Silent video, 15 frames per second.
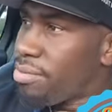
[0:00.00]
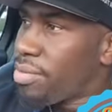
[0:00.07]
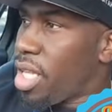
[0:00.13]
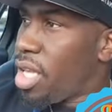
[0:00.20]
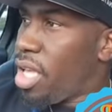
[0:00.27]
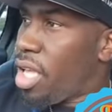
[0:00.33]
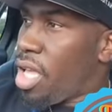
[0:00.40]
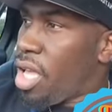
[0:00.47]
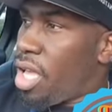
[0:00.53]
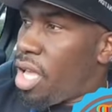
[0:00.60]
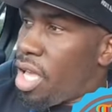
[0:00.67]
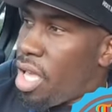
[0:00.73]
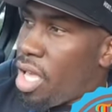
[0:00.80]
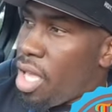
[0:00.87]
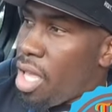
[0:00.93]

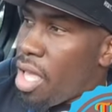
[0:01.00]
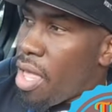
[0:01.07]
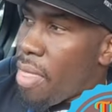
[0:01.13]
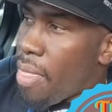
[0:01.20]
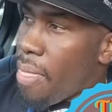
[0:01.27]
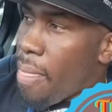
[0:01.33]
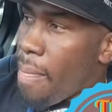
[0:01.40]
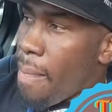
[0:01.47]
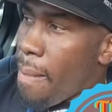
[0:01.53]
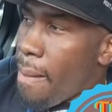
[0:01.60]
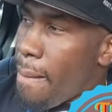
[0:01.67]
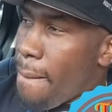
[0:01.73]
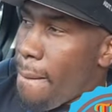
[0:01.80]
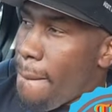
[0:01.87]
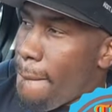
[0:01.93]

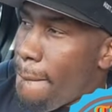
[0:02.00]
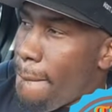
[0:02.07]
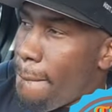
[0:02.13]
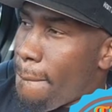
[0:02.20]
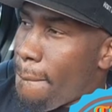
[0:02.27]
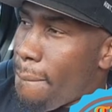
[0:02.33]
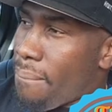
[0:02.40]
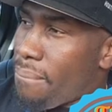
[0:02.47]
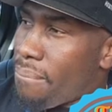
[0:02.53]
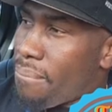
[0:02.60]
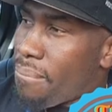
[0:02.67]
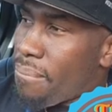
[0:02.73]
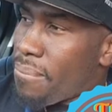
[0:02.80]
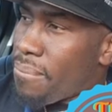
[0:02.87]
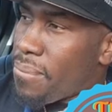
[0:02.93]

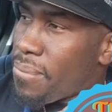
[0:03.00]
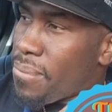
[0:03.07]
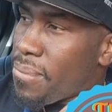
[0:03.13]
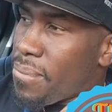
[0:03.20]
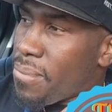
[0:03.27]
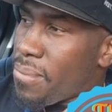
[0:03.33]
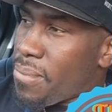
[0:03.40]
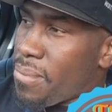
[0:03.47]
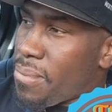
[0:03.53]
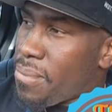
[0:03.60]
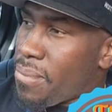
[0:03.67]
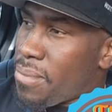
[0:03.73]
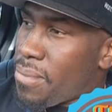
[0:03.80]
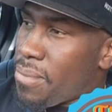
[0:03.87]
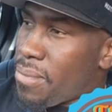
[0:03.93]

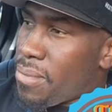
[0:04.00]
No one is speaking in this clip.